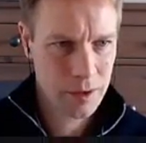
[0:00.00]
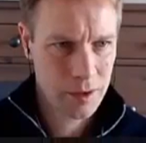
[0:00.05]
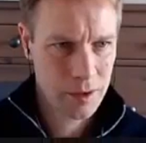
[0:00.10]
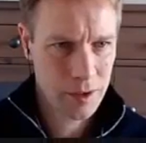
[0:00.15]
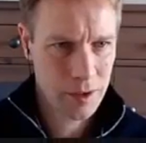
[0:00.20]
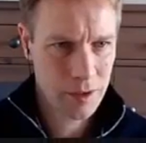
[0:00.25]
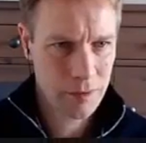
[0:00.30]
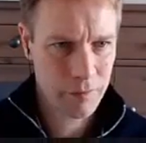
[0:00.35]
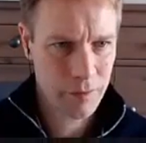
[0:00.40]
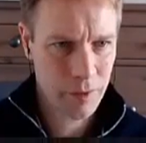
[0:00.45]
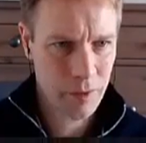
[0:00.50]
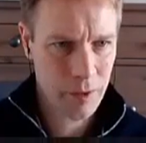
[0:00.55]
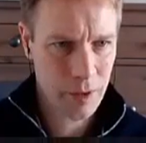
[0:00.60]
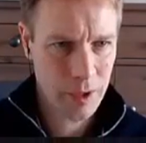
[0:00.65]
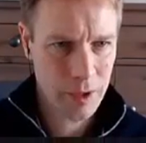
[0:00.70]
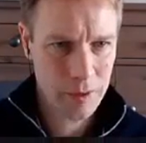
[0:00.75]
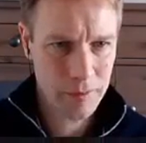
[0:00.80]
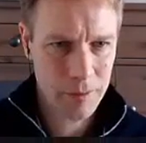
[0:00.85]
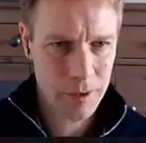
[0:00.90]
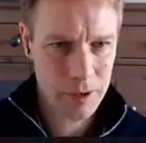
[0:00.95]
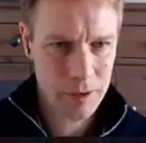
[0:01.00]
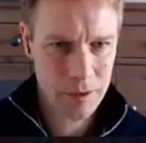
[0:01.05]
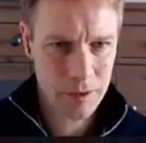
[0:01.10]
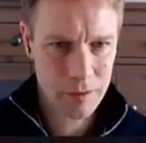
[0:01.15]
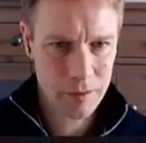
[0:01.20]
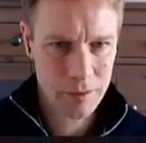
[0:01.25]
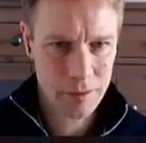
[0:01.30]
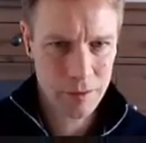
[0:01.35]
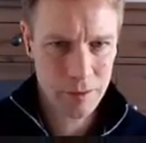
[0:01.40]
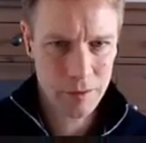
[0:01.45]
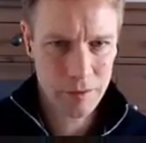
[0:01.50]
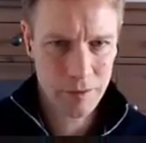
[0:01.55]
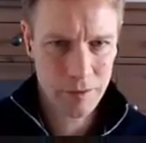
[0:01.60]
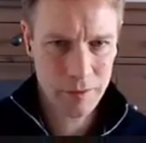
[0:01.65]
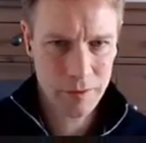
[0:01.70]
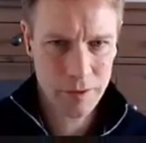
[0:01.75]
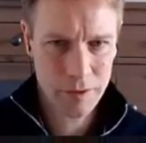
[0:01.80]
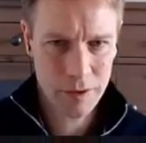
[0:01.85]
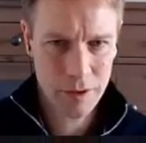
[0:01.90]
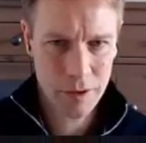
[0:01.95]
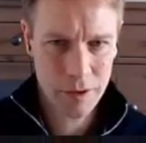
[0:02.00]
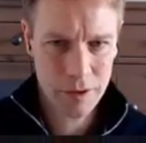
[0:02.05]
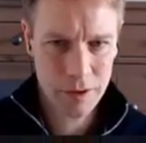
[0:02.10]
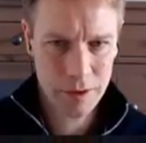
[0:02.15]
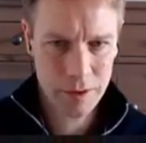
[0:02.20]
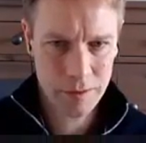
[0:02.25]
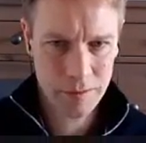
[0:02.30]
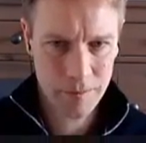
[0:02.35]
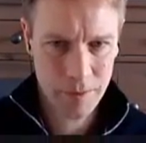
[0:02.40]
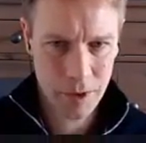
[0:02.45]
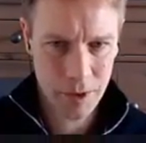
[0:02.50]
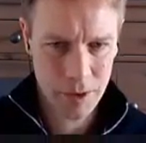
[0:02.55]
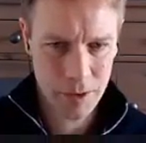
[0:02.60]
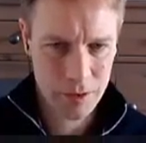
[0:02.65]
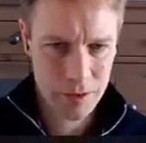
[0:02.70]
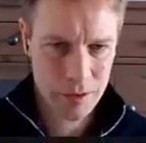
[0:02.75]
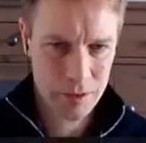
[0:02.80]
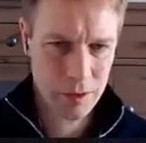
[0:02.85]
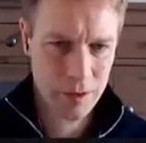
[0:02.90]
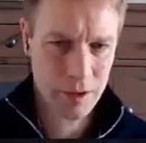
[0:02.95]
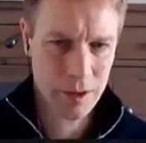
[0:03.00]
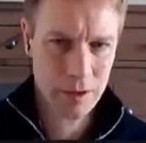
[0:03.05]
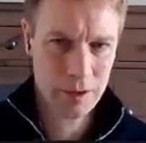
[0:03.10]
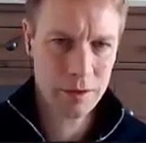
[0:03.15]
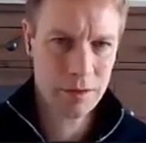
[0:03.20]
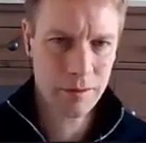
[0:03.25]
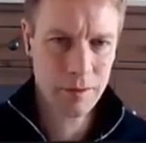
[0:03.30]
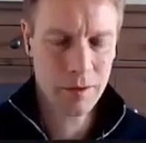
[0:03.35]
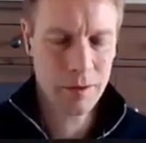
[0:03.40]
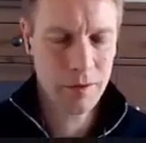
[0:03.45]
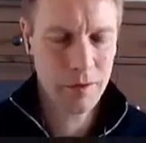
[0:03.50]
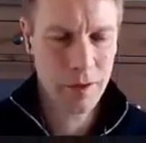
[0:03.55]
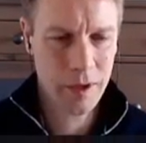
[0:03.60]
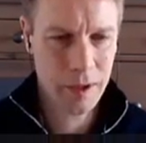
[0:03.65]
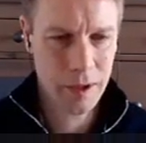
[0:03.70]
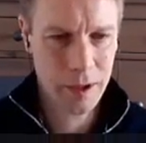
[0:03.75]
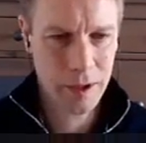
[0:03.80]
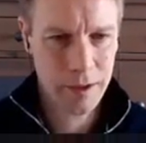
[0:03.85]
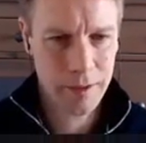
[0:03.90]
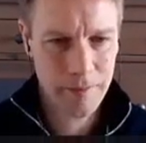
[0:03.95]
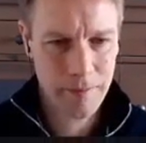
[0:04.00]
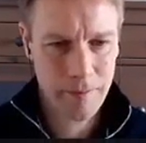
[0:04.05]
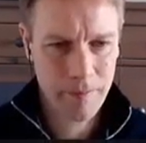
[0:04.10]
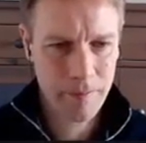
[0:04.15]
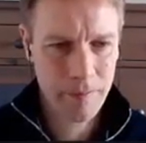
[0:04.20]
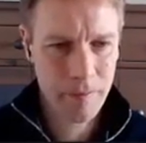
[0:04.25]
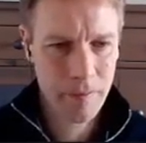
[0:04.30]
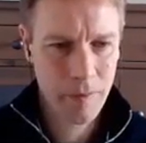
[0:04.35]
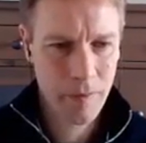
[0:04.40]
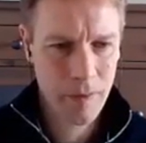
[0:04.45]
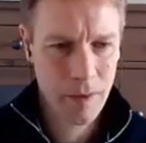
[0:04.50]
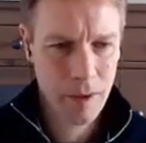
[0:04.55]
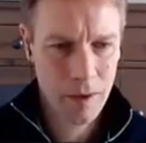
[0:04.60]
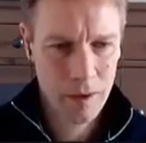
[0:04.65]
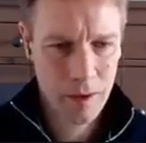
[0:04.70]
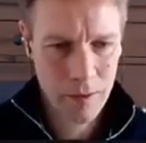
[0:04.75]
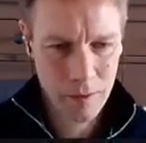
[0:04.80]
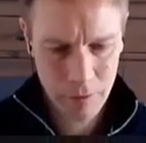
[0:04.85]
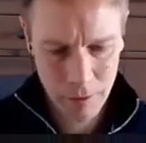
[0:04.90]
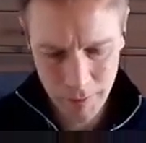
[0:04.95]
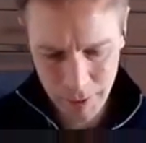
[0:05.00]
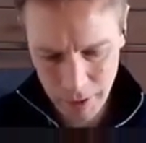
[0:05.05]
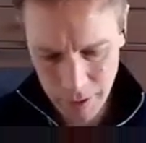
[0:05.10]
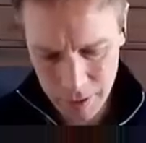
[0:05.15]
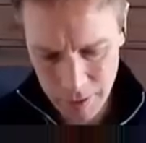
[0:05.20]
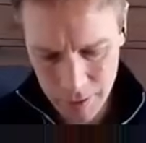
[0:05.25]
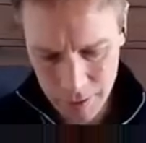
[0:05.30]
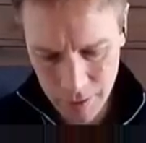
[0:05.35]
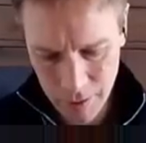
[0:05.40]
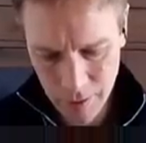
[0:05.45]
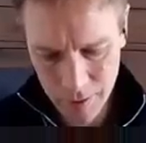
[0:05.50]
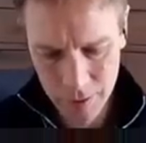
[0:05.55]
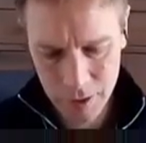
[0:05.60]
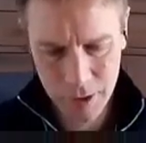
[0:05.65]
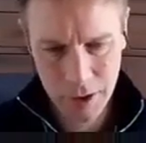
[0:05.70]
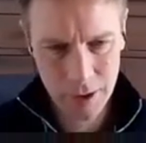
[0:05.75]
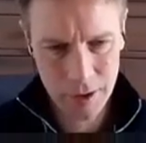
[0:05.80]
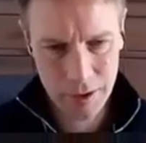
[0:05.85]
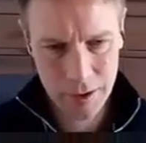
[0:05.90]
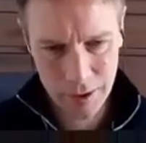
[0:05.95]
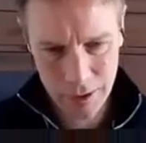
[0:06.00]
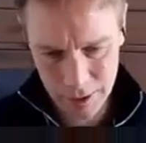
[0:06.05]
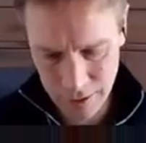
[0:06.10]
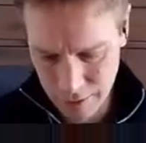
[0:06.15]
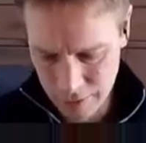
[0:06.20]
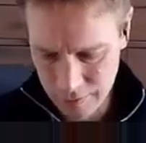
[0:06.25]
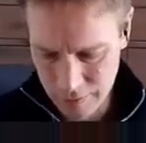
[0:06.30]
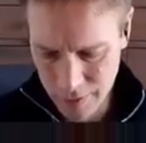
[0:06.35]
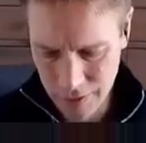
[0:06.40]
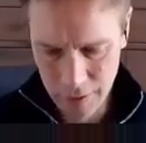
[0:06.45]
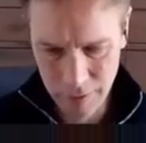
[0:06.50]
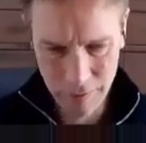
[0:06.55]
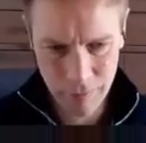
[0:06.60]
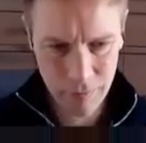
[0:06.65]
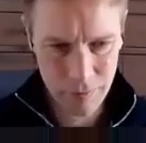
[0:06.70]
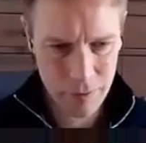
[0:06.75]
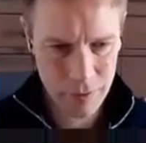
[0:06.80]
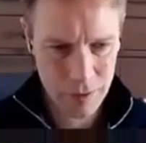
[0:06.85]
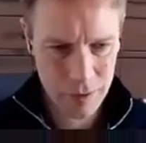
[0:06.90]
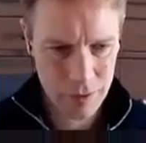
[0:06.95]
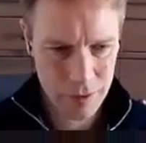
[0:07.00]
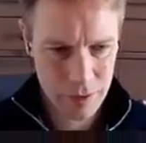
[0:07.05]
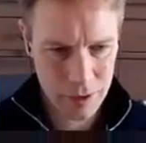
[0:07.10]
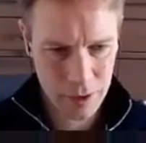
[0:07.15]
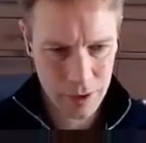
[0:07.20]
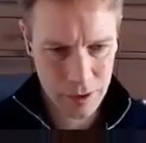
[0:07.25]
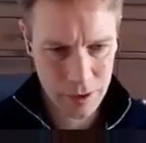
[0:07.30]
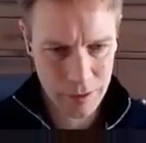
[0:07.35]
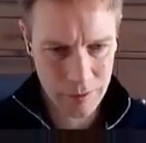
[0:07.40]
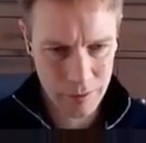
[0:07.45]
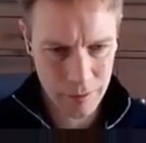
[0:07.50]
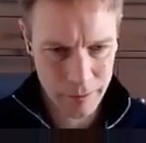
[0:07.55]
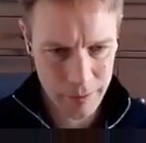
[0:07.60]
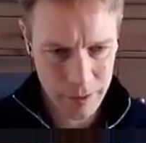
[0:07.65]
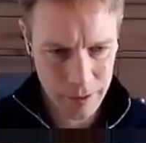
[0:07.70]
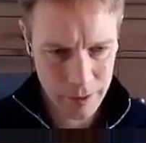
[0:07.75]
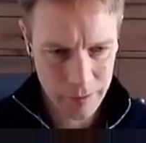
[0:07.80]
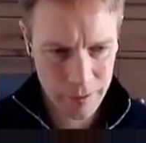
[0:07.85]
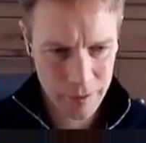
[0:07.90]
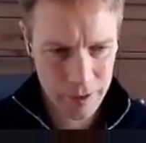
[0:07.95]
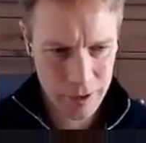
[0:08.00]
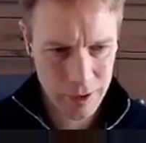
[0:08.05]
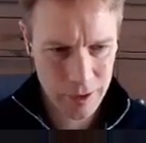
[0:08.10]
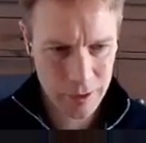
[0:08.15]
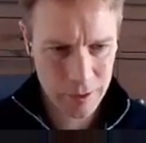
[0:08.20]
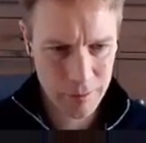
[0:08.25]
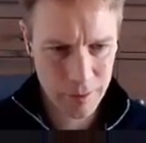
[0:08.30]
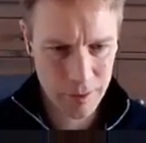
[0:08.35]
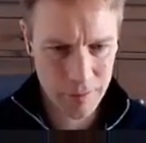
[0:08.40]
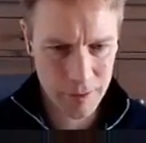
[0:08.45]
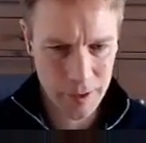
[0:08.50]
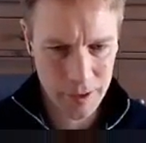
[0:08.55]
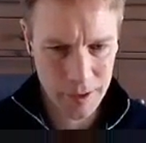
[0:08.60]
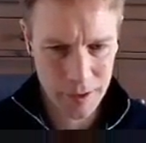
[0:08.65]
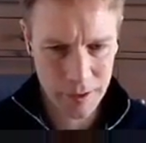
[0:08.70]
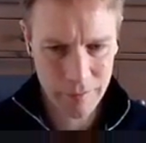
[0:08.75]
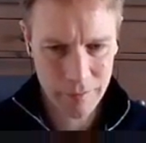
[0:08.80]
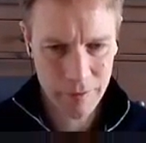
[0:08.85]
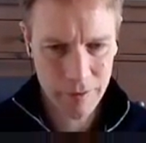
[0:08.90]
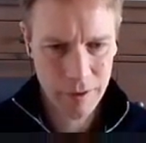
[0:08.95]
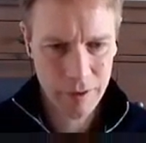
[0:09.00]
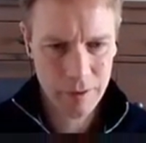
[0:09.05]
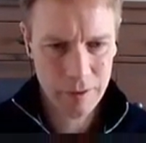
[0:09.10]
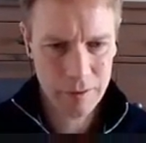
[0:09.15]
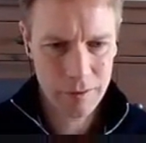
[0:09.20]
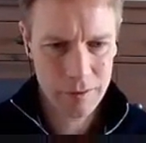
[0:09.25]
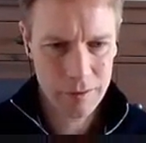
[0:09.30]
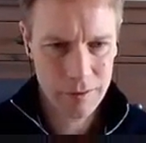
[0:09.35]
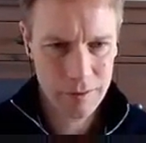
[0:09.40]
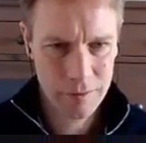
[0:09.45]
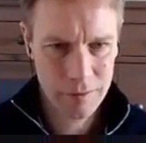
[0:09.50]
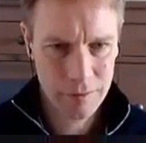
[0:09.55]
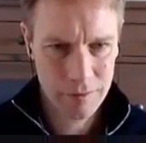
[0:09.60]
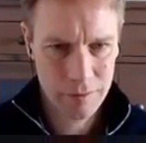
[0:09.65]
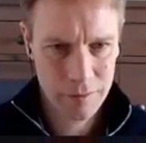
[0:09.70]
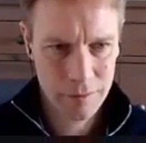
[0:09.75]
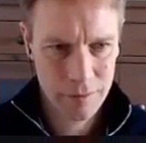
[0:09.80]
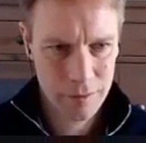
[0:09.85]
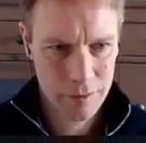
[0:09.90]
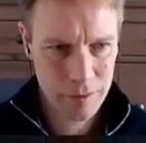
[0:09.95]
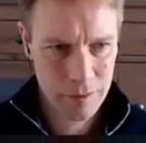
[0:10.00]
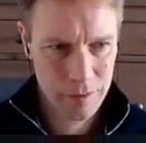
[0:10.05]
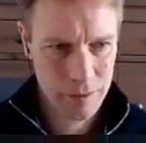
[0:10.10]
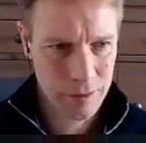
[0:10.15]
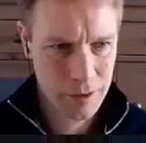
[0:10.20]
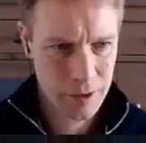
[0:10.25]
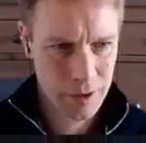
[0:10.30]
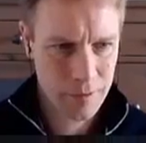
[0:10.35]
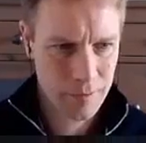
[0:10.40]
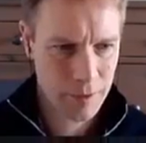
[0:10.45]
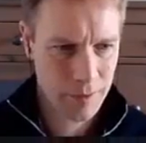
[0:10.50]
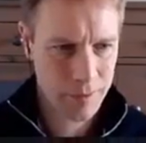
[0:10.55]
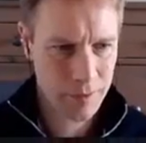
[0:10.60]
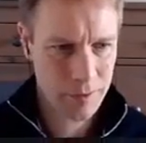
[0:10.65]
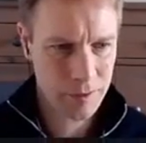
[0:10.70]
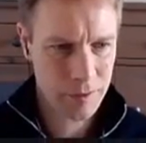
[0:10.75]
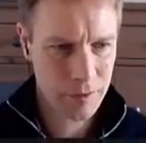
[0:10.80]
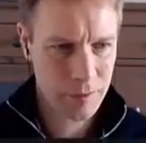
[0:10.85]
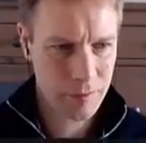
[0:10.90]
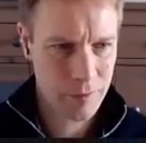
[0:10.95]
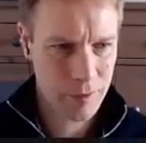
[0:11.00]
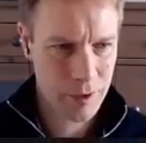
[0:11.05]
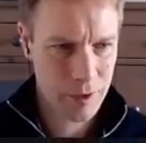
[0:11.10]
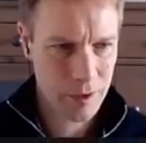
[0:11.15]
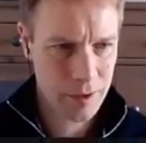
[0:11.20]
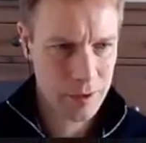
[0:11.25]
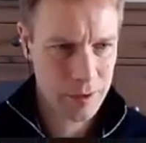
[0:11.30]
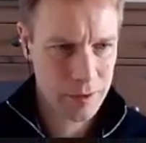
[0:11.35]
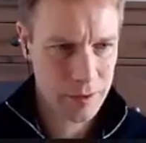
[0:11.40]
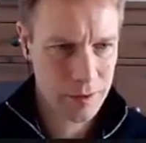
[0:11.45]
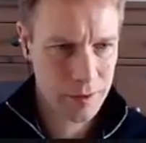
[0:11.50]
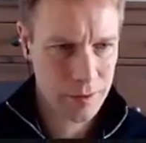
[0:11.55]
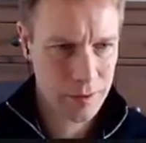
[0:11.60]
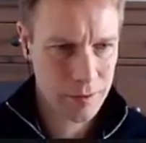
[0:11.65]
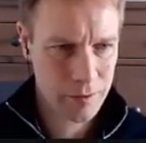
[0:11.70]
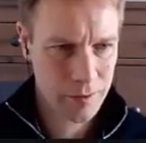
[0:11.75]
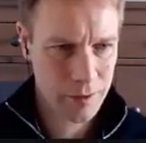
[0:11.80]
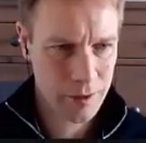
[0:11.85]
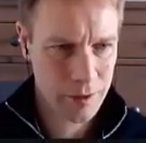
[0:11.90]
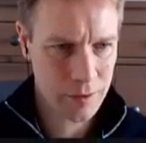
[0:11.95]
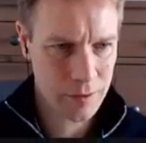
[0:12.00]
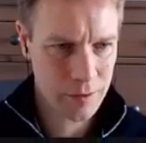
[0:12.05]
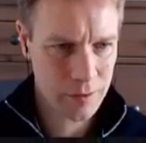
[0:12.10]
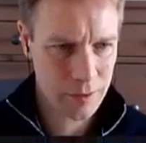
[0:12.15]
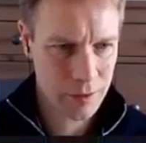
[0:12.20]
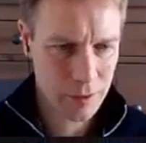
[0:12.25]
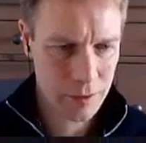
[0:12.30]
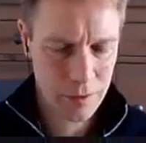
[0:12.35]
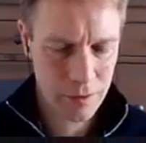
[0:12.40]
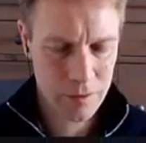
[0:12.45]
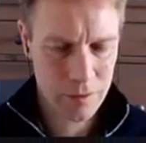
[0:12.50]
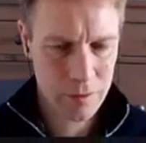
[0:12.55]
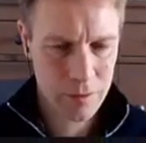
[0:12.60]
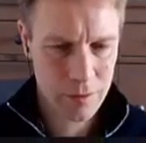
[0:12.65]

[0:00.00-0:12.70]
can view heap-based local storage ref to slice passed. Okay, so we're all right there. We better just double-check the test is really checking what we think we're checking by making it fail. Yep, now we've got two failures. Three is not two.